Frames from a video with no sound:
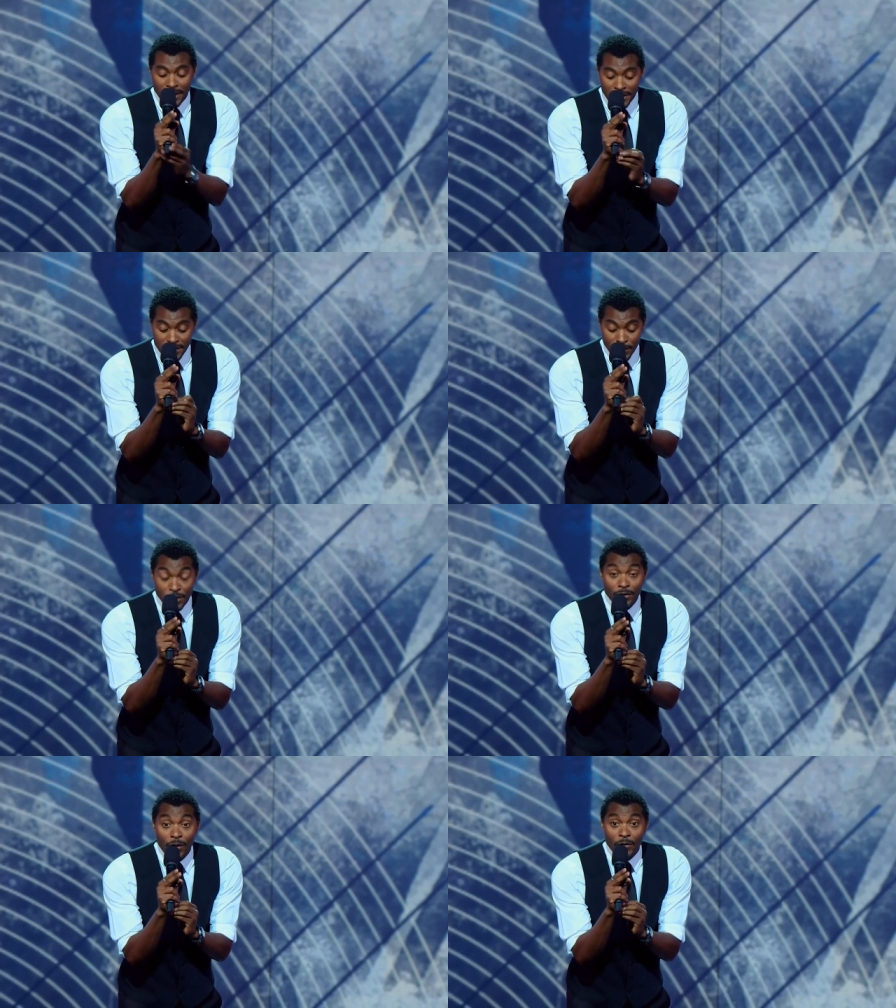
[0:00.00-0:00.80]
It's where you
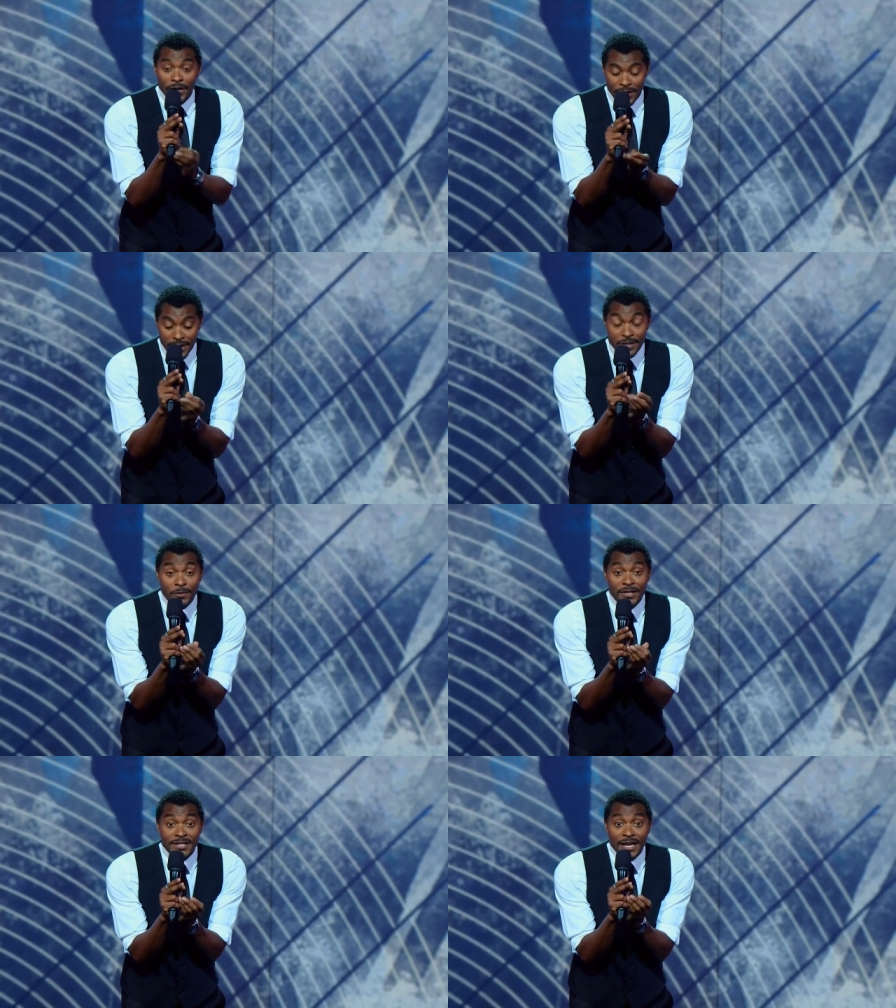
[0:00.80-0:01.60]
load it. It's where the
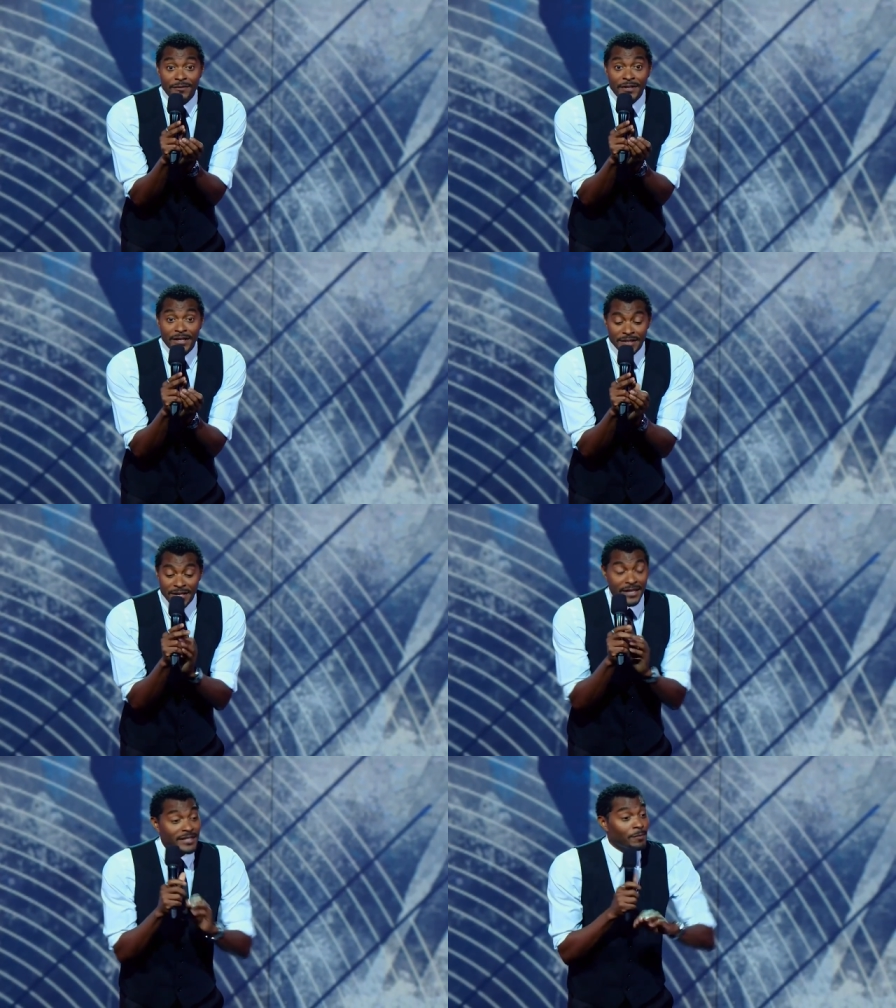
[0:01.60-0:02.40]
safety is.
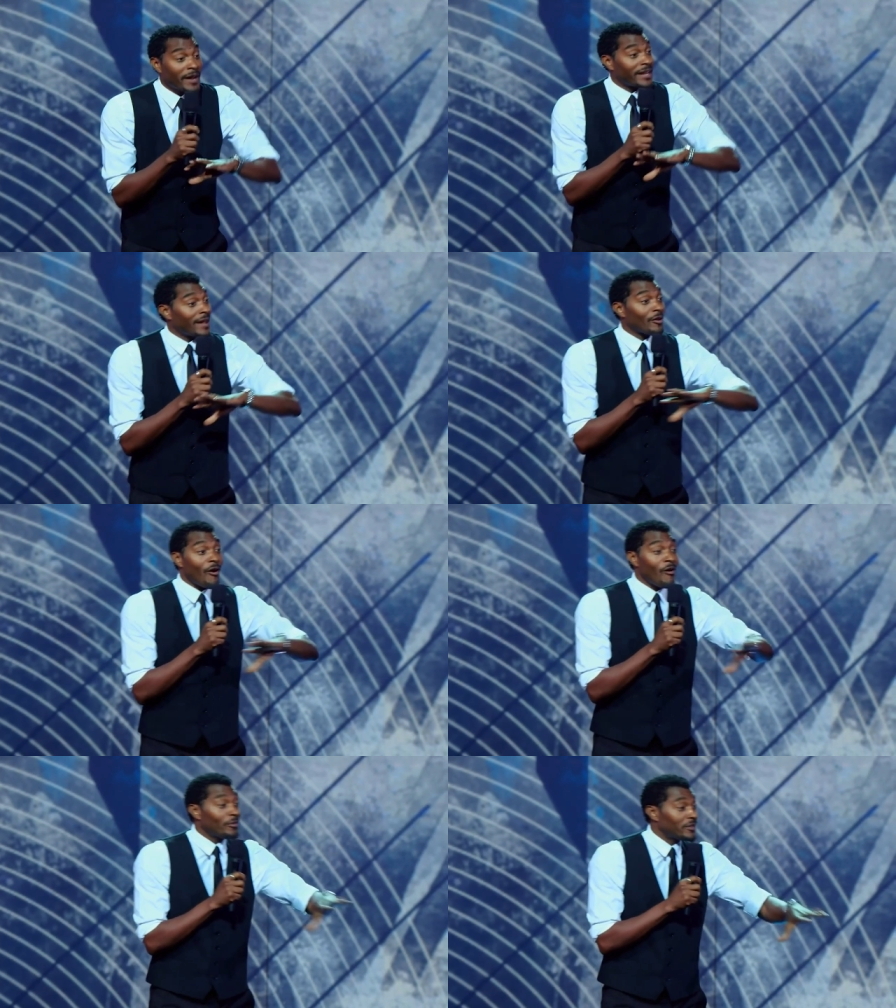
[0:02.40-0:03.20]
He's breaking down
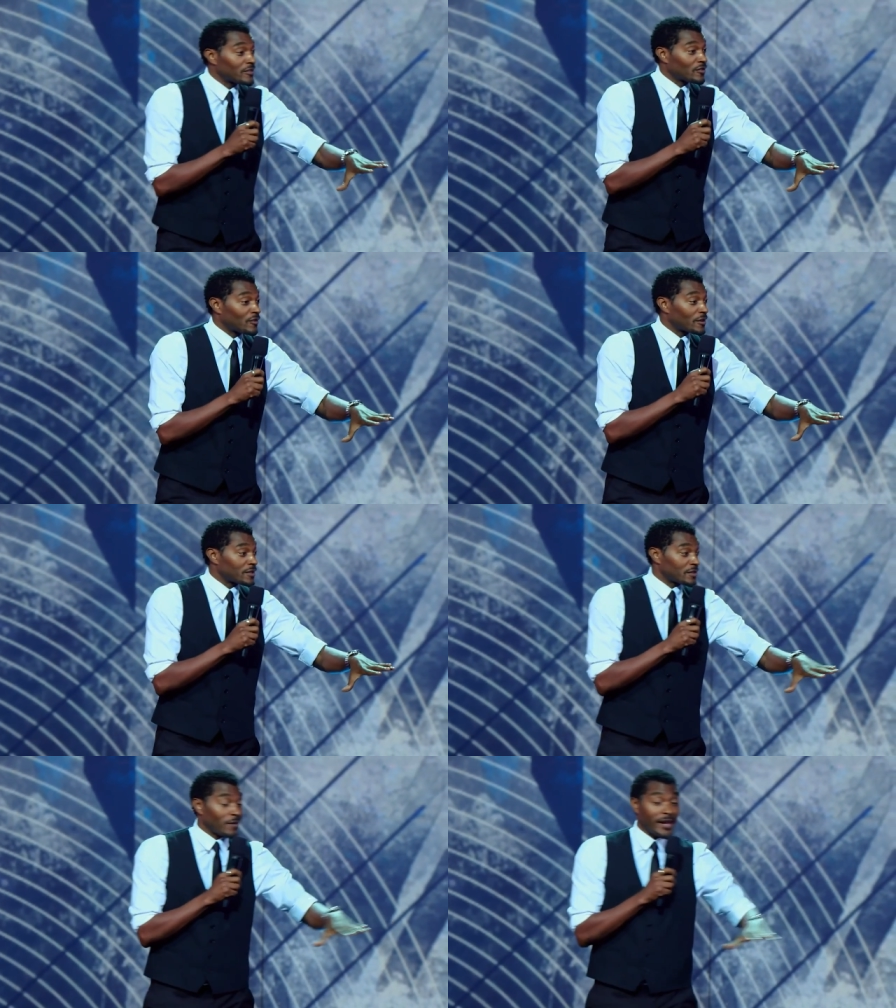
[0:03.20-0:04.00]
all these instructions,
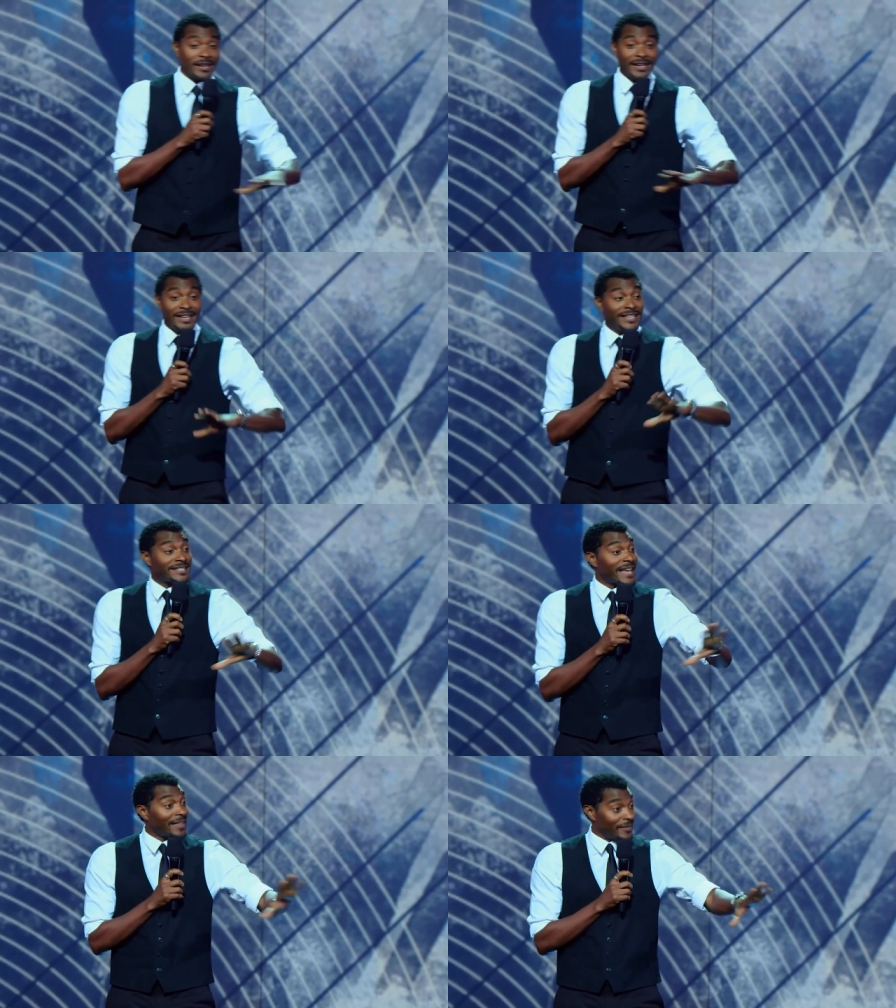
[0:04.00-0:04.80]
right? He's
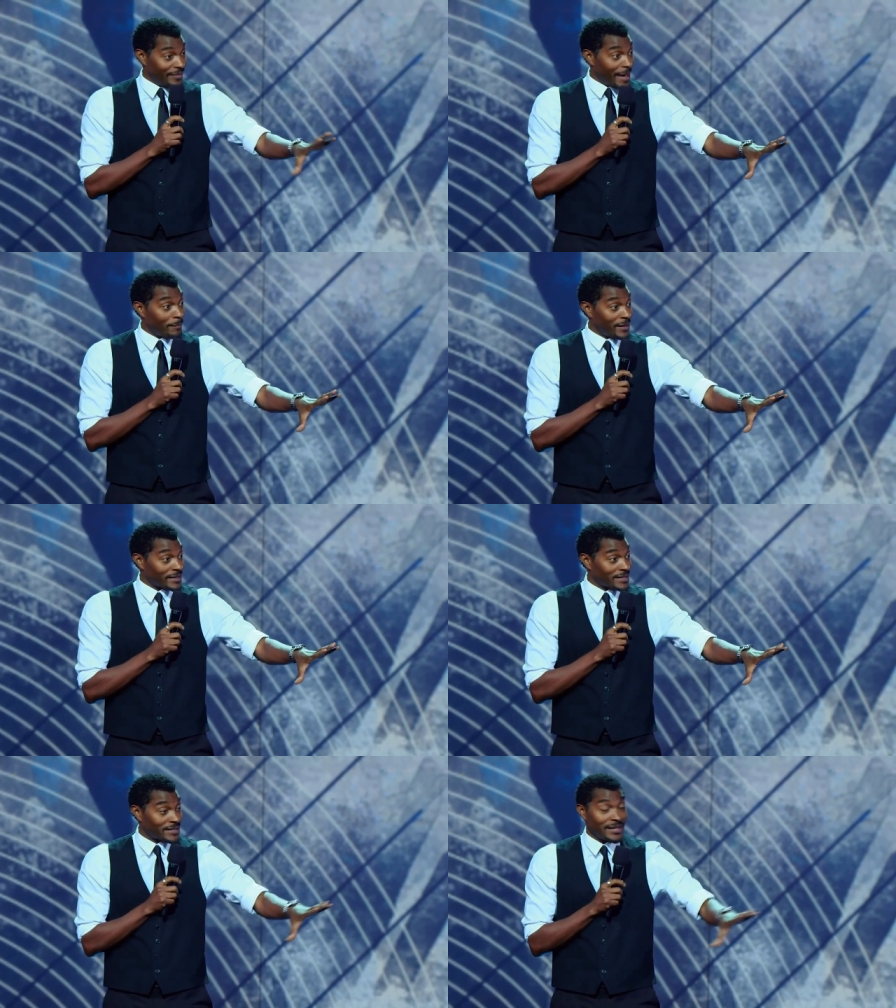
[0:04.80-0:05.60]
telling them
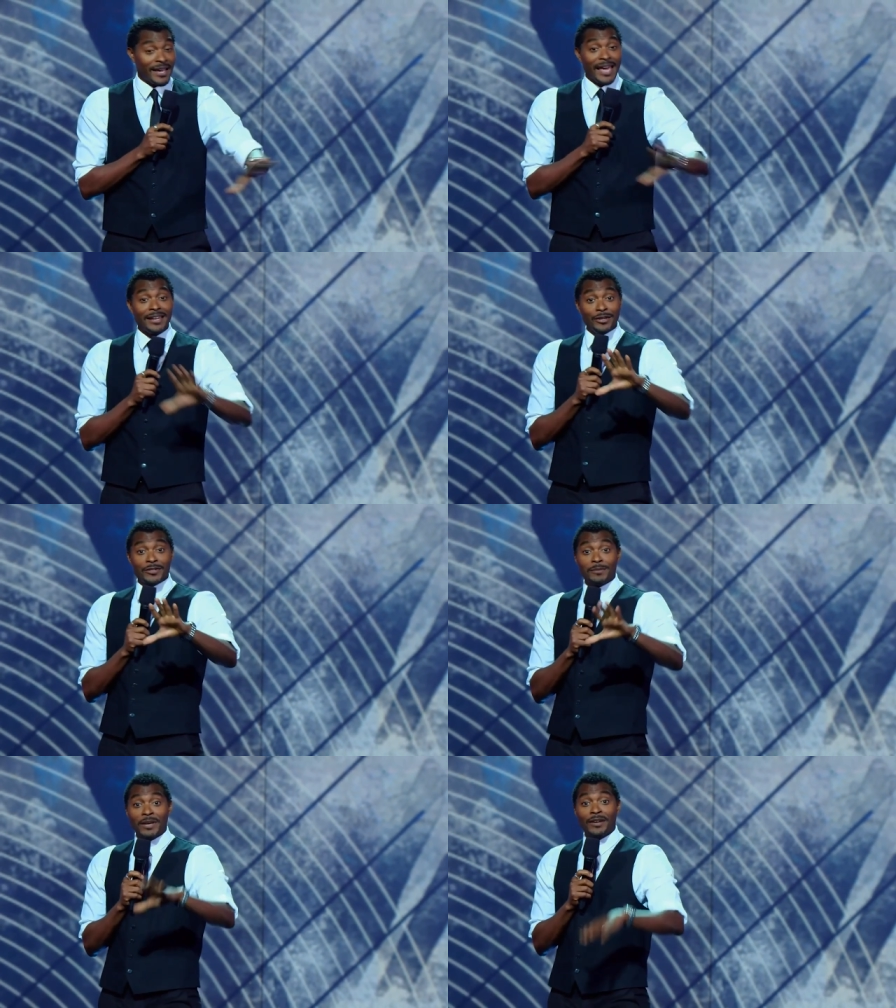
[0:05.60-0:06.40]
this. And he looks at
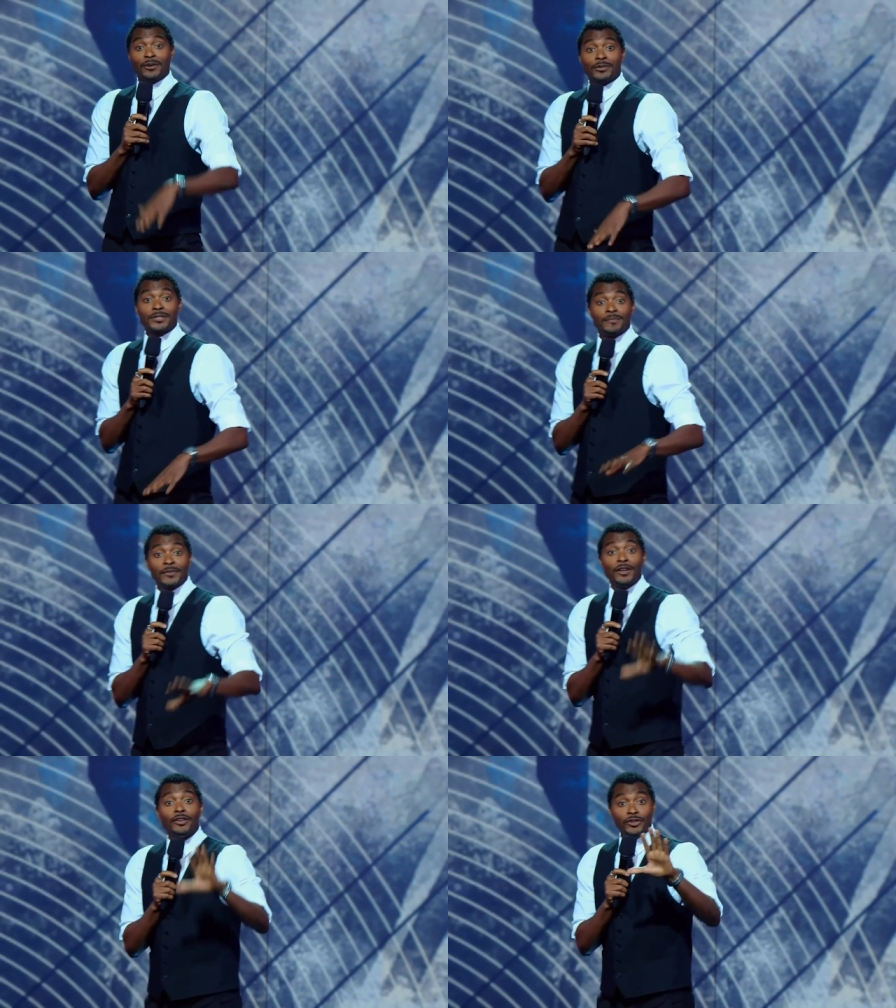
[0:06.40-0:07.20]
me and goes,
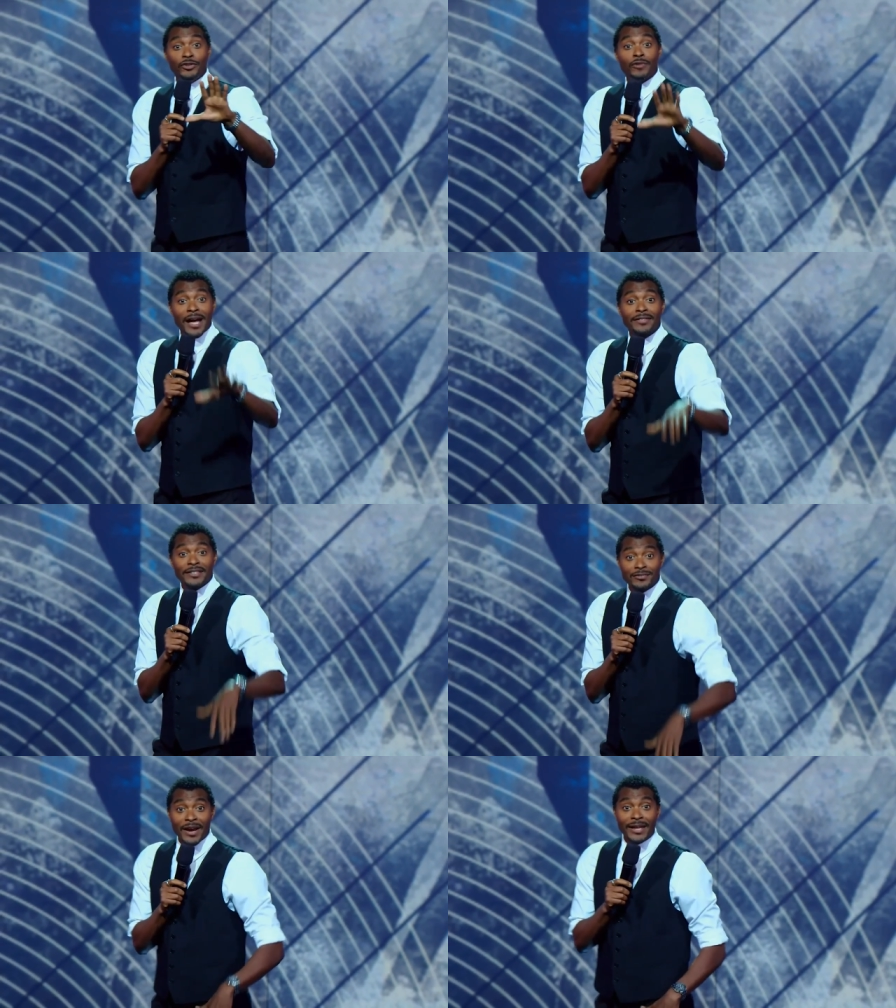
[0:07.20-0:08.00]
You got this,
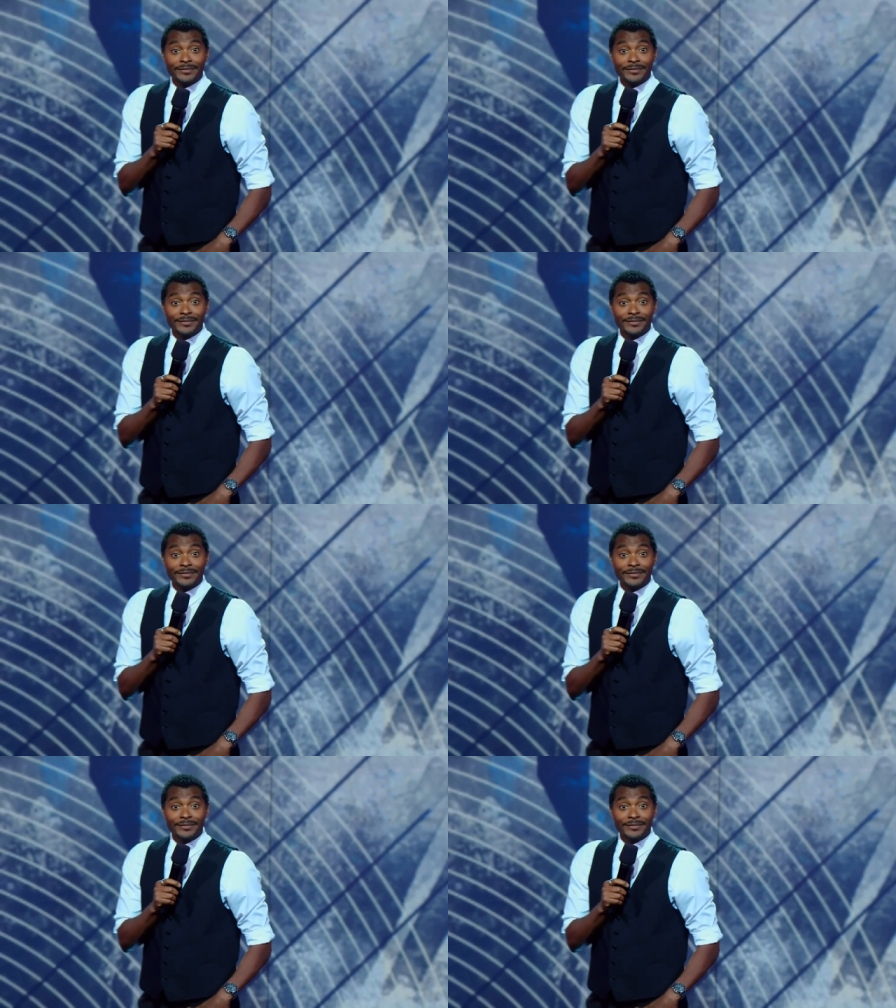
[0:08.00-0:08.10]
right?